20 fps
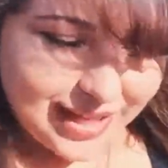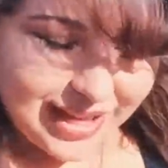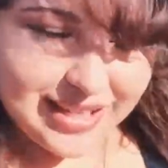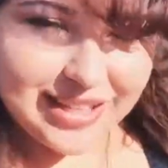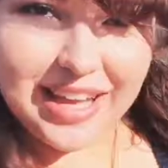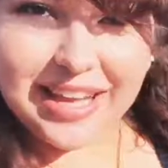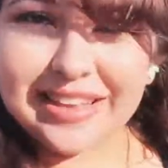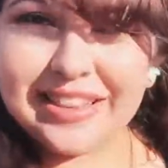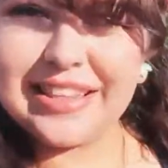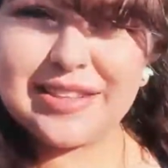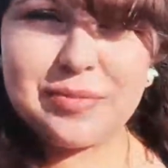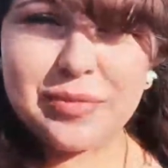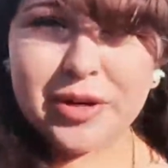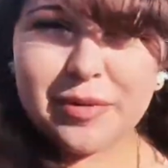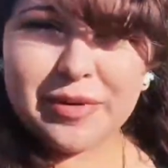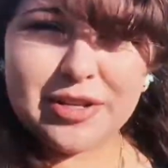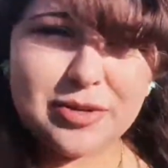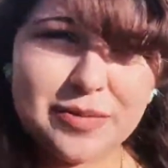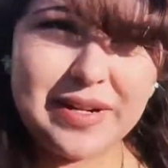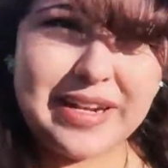And yeah,
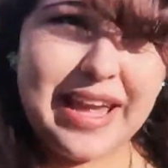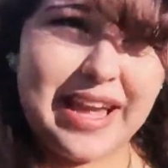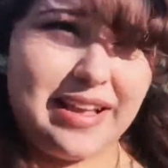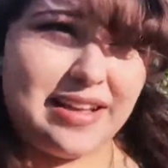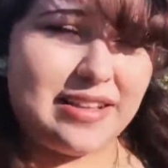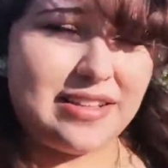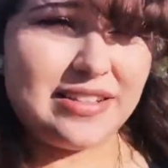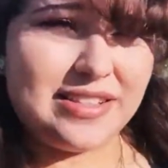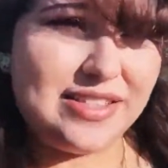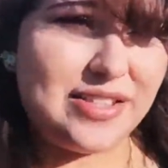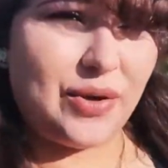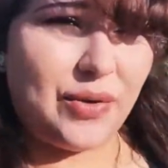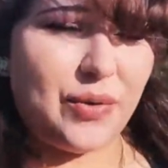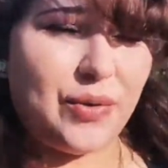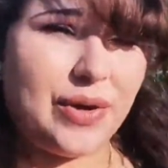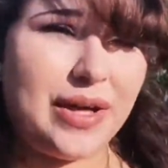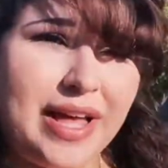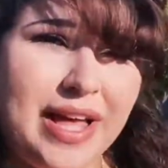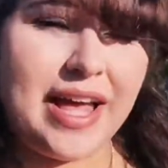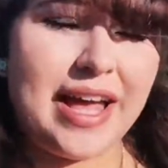pretty much my day.
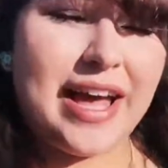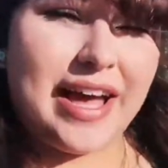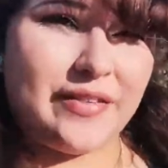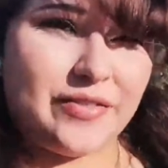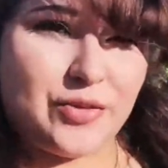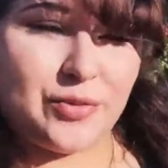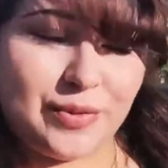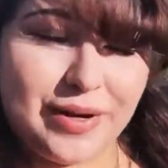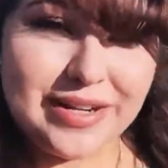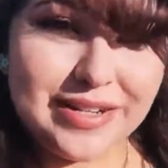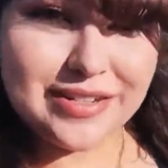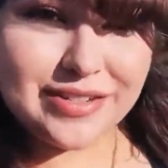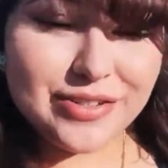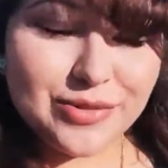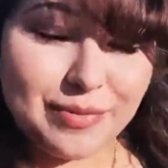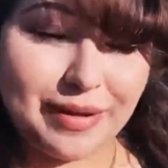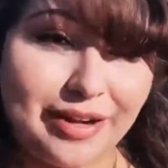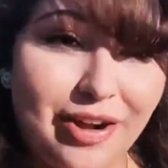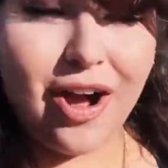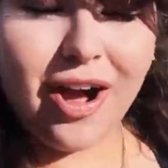So I have to run
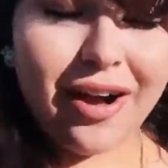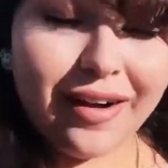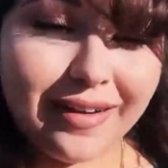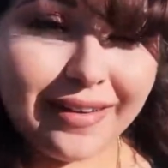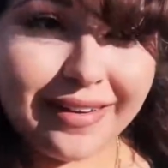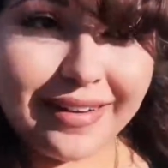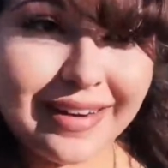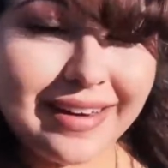to the car